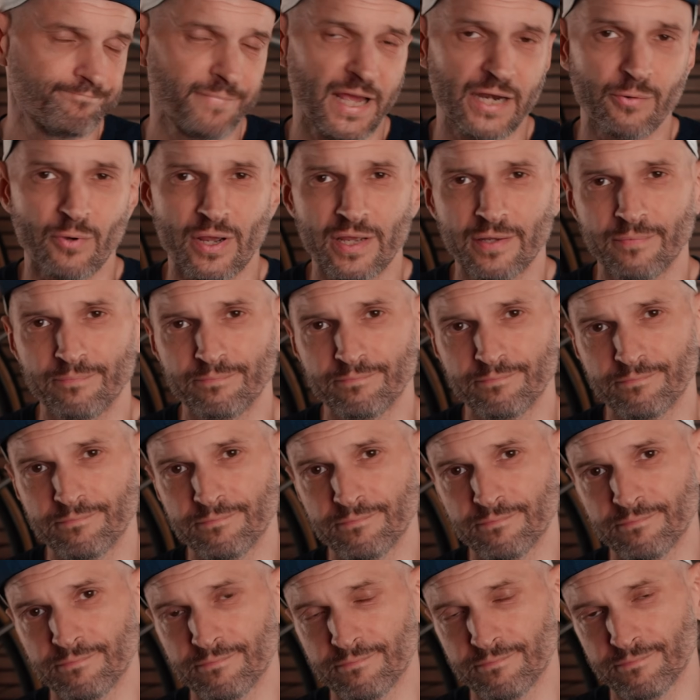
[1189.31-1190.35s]
Anyway,
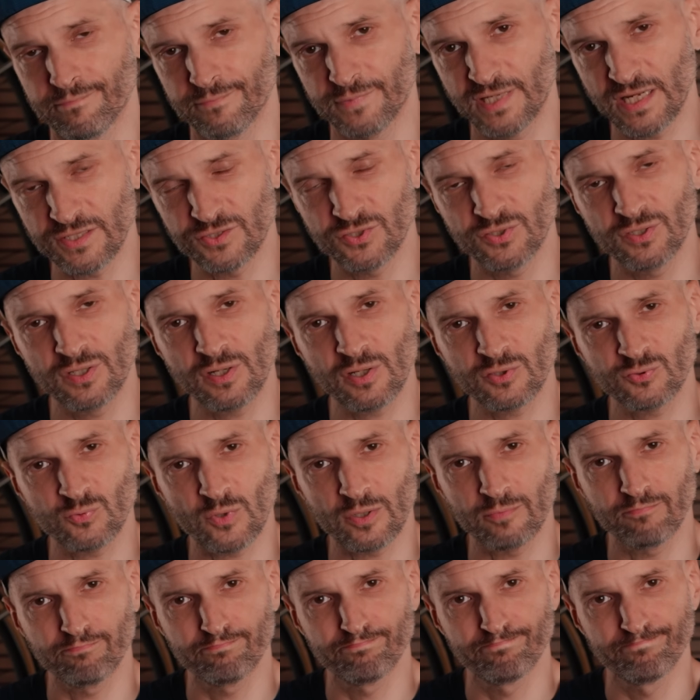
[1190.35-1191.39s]
catch you in the next
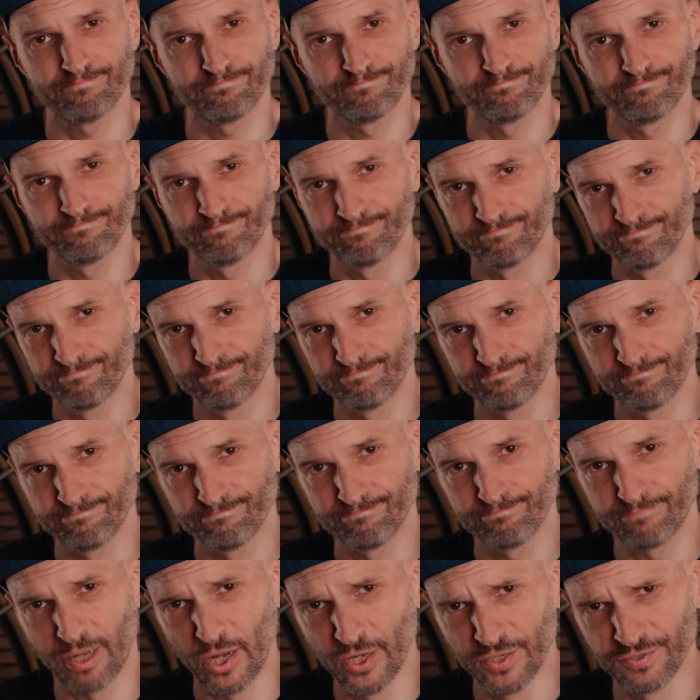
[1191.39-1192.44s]
one.
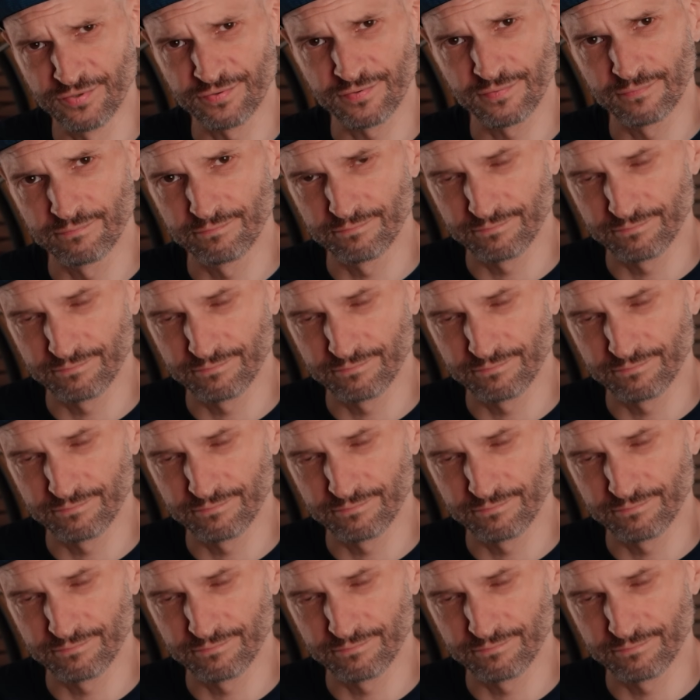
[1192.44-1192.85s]
Peace.